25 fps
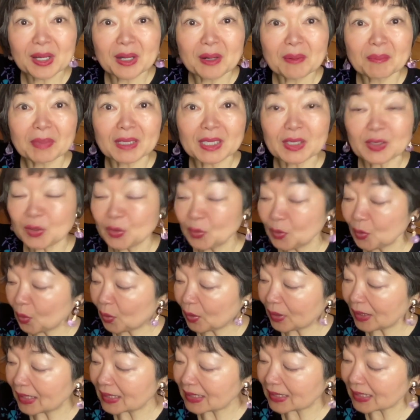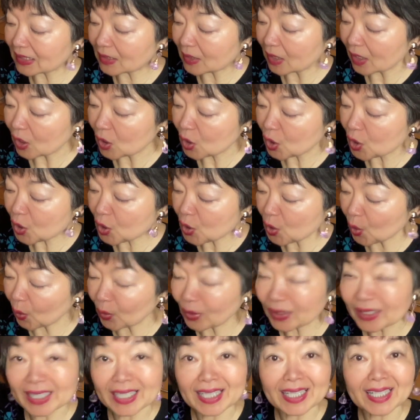But you know this is
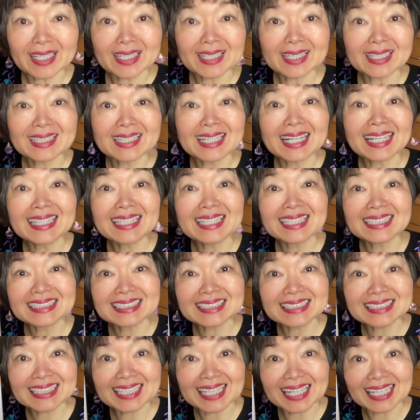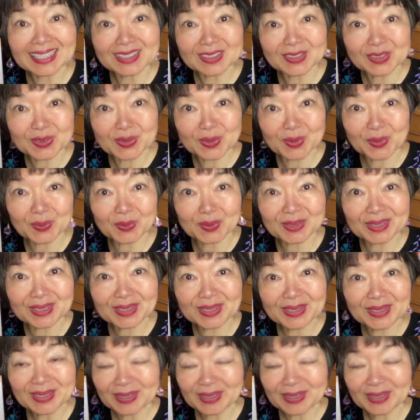shorter than the second stroke.